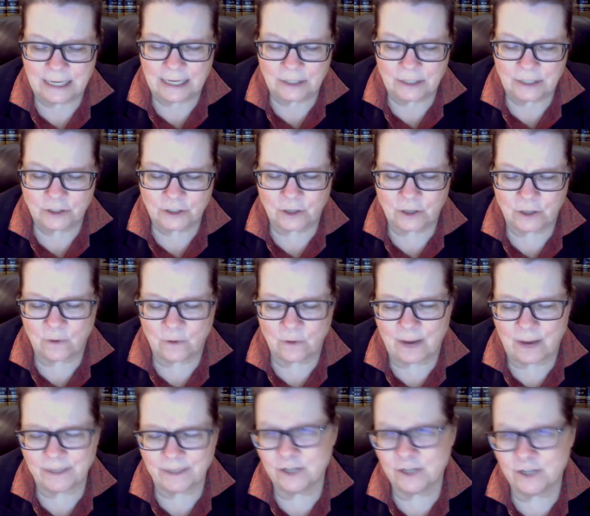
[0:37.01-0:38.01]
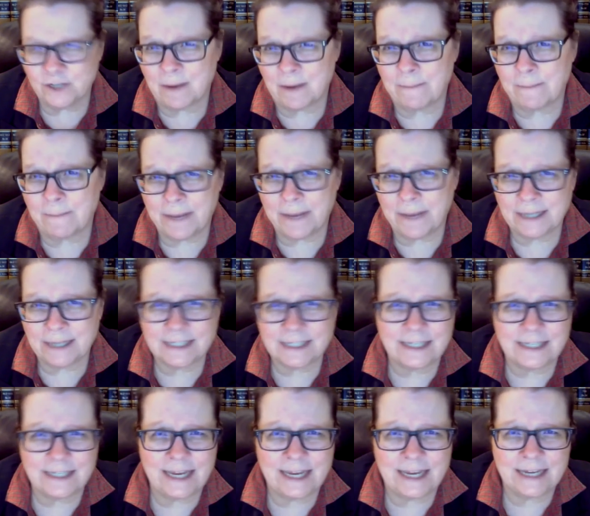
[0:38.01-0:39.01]
So I'm going to do my best to
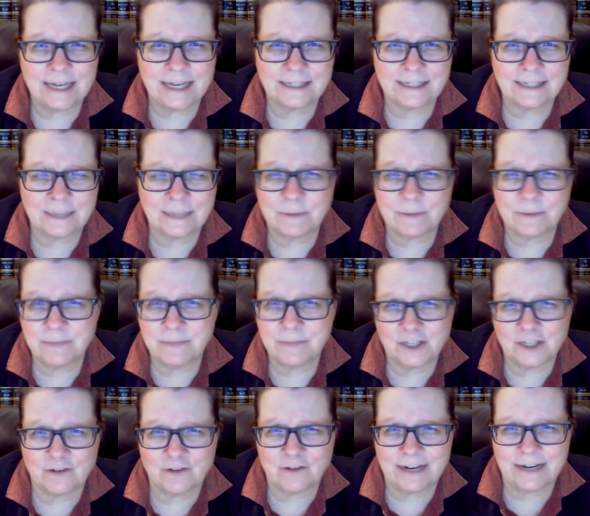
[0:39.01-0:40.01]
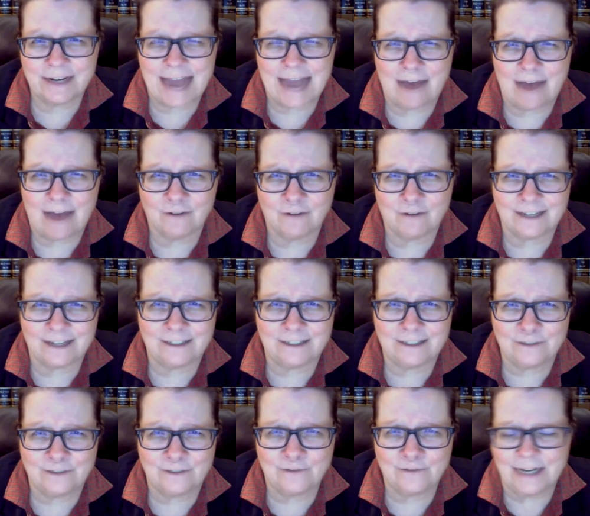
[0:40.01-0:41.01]
take some of the mystery out
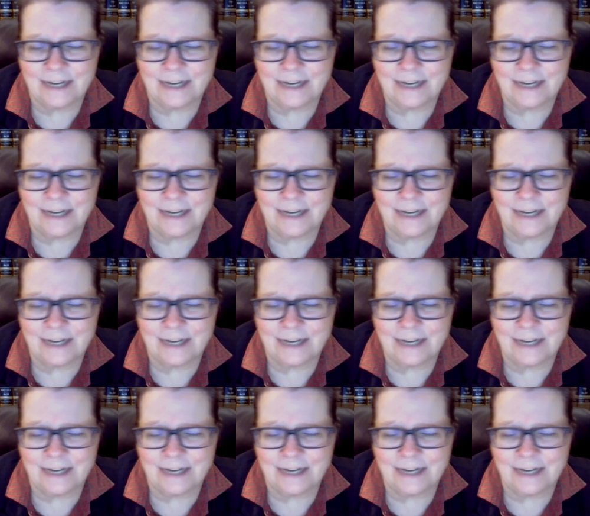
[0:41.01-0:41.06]
of